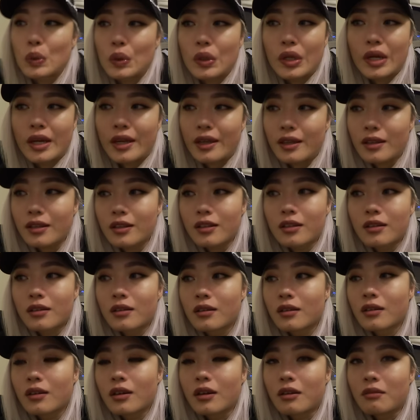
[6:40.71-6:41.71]
like
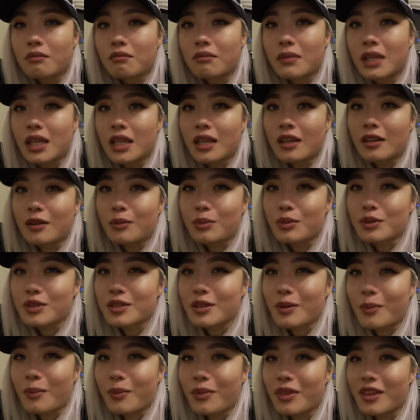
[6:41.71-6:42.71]
a meetup or
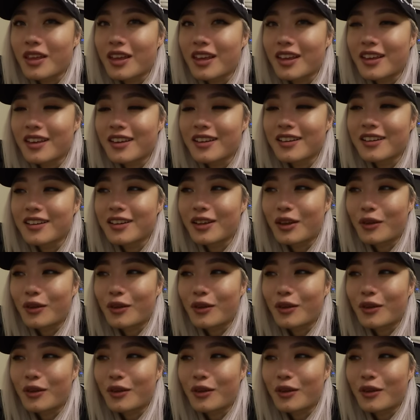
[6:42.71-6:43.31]
something.